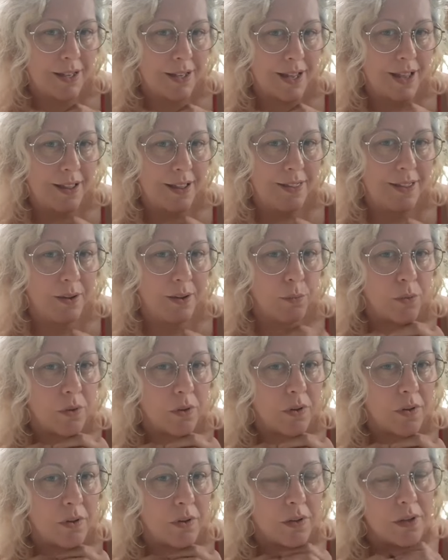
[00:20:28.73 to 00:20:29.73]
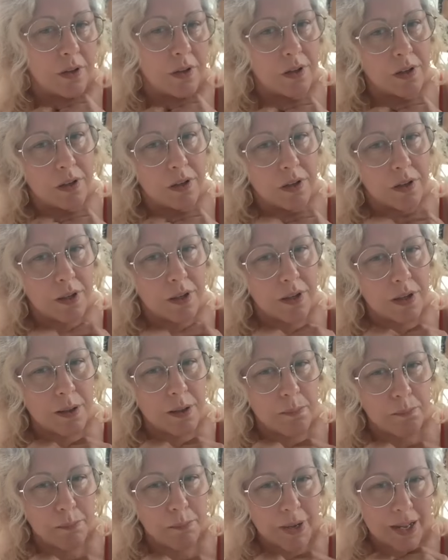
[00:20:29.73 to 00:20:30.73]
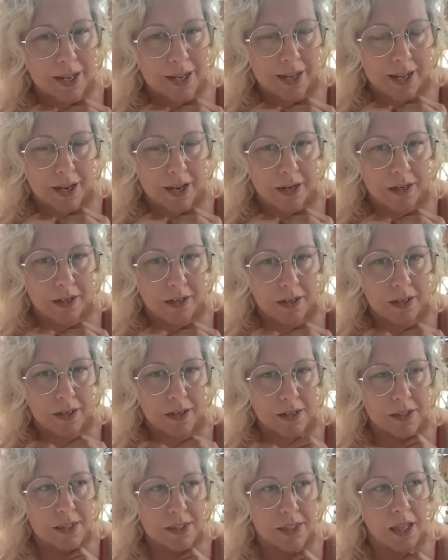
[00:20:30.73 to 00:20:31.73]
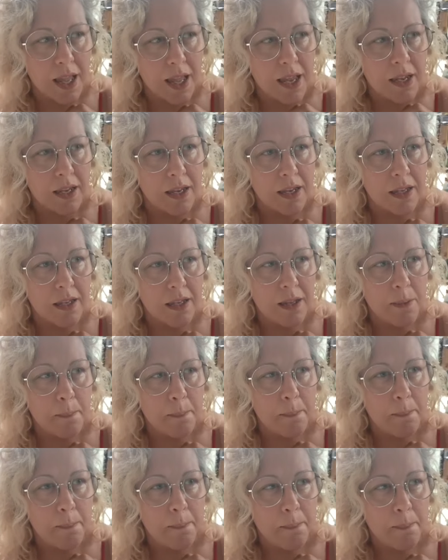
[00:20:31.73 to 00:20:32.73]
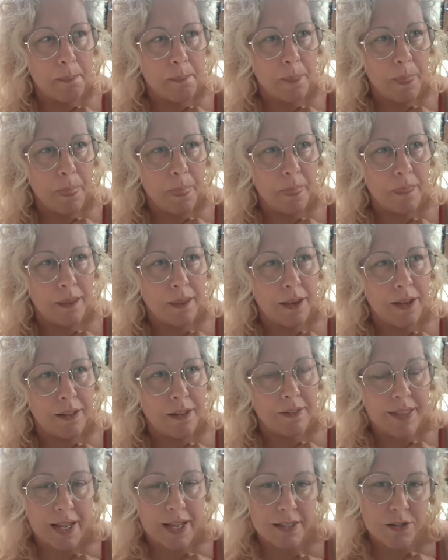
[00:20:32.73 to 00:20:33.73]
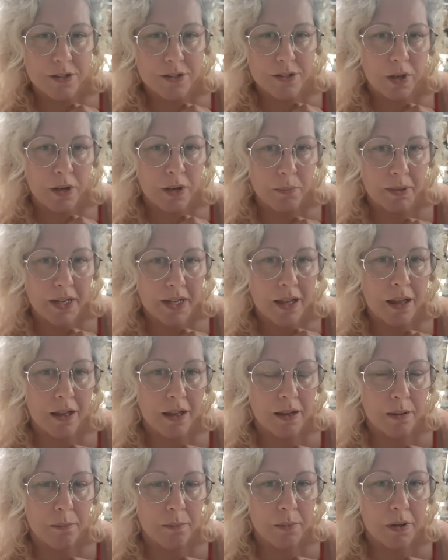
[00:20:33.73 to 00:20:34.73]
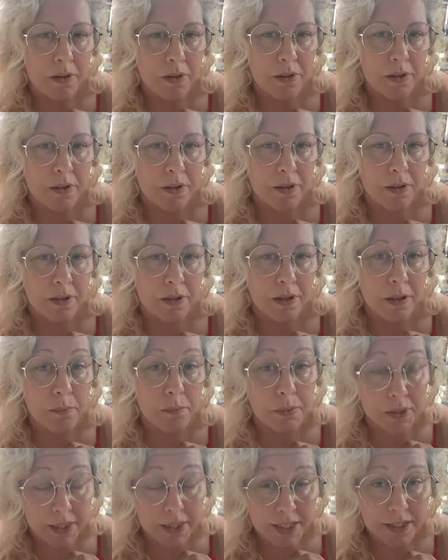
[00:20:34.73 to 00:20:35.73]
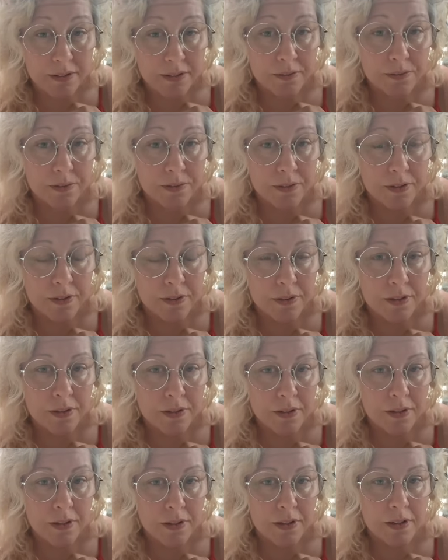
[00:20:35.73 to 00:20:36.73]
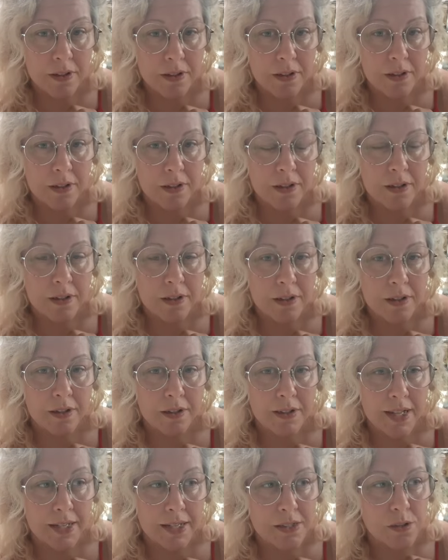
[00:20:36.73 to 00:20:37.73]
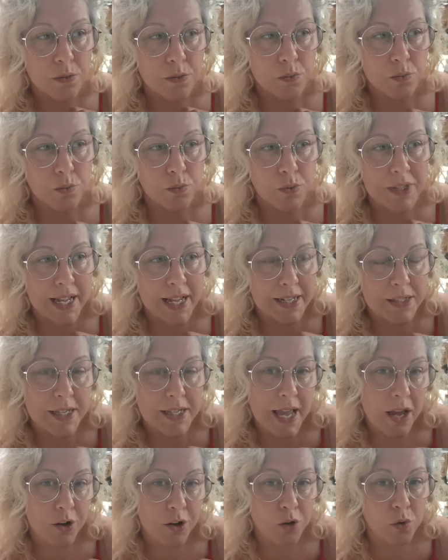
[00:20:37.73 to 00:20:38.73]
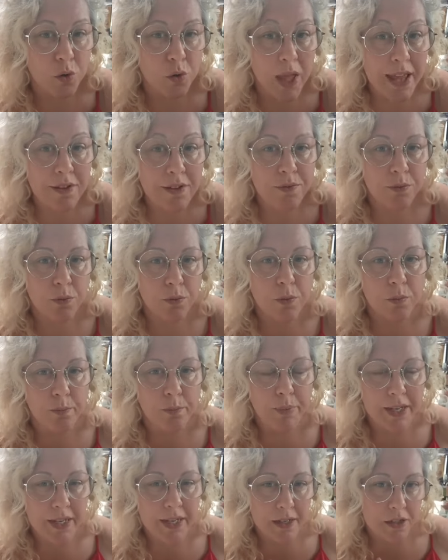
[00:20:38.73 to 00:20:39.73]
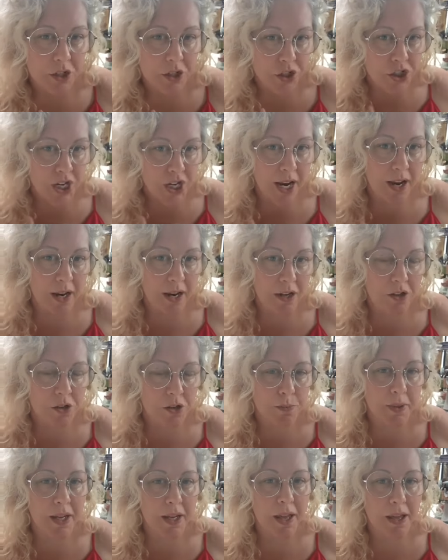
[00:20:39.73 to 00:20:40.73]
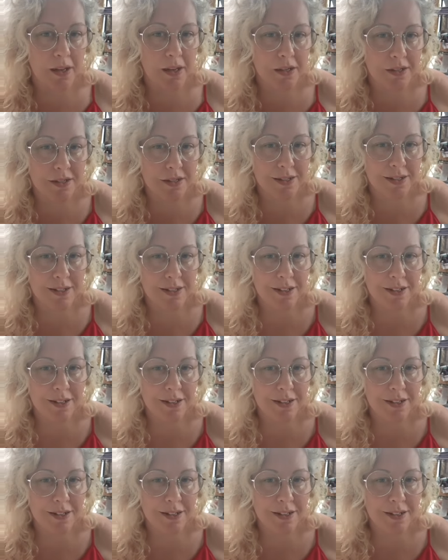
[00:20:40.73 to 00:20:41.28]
And they will combine. And it's like, that's going to become a belief. That's how your life will begin to change, because